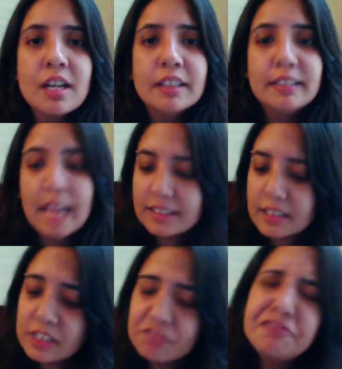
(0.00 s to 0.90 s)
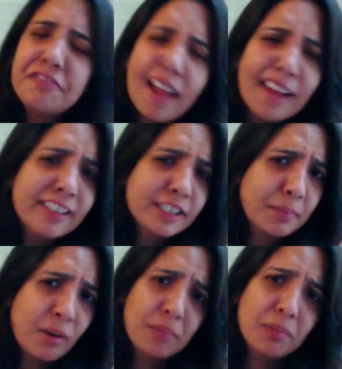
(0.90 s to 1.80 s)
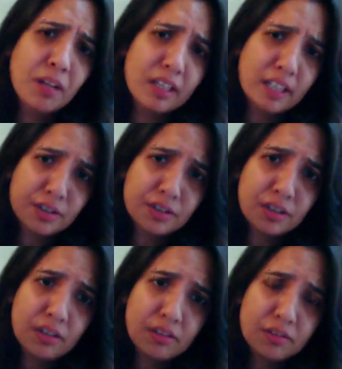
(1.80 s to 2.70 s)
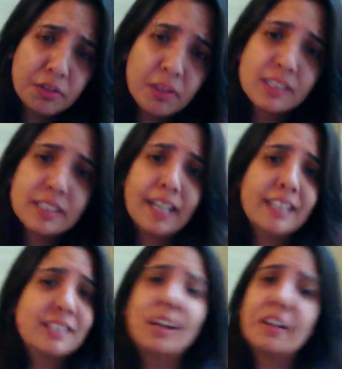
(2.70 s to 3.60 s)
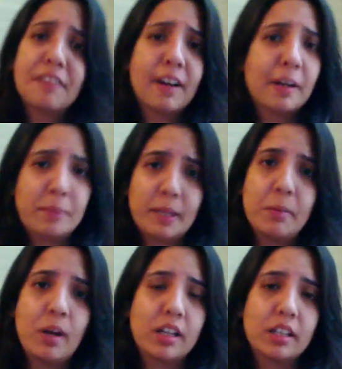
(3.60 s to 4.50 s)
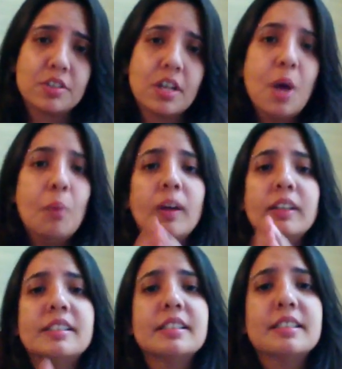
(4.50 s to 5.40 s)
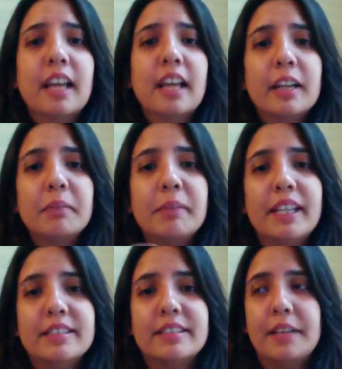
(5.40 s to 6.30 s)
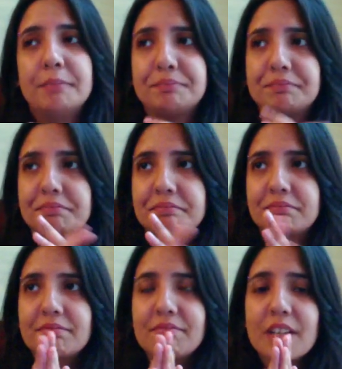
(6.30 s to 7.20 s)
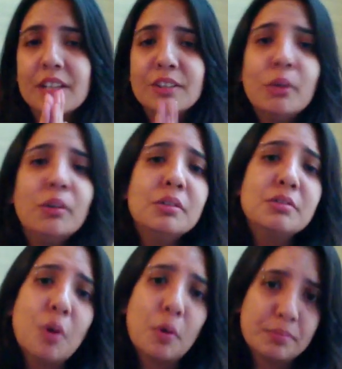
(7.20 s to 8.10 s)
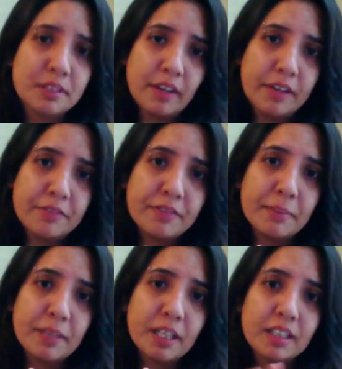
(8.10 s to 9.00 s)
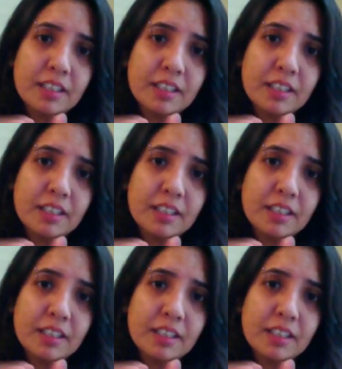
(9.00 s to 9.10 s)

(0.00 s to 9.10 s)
That's a very small blockage though. Do you understand? It's not a very big blockage. What this is telling me is that don't lose hope, divine feminine.